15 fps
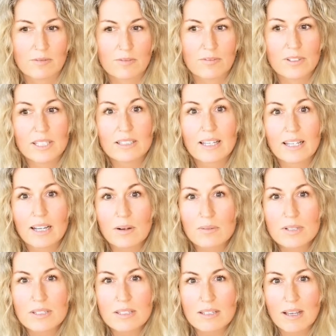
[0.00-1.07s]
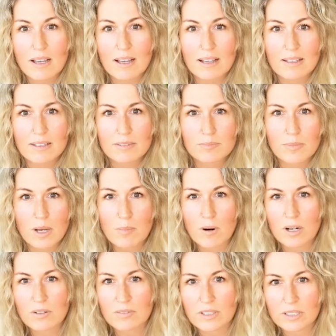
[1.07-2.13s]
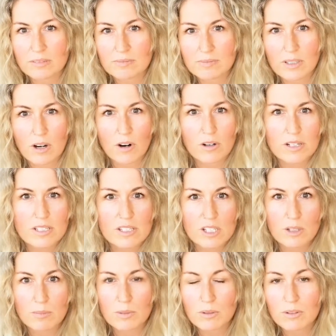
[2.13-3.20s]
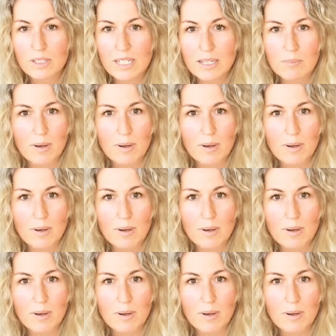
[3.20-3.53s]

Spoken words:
feel like I was a part of an artist community,